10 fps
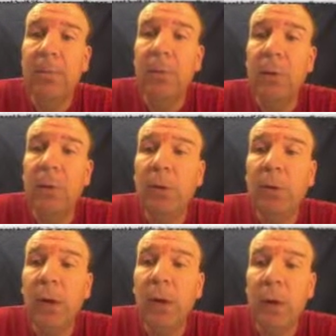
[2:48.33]
But we
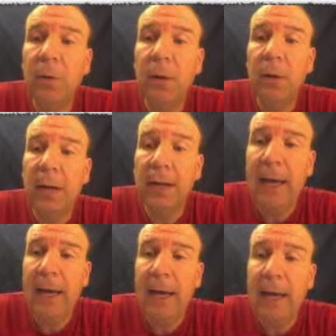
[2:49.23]
do know that it
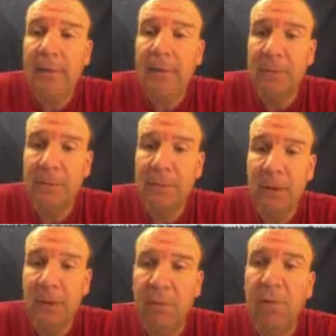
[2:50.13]
has
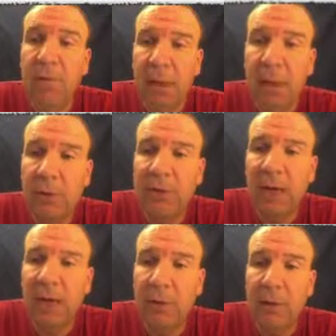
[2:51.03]
a full outer
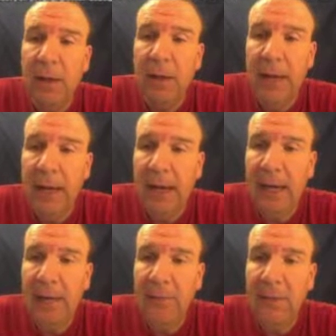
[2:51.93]
shell.
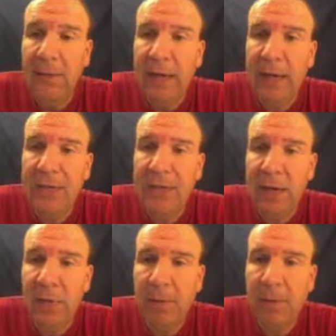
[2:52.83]
And for the K
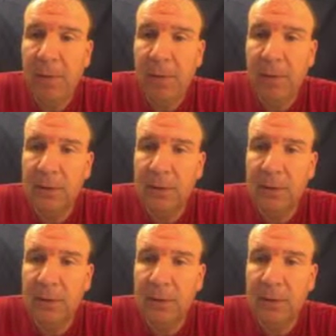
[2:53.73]
shell, remember,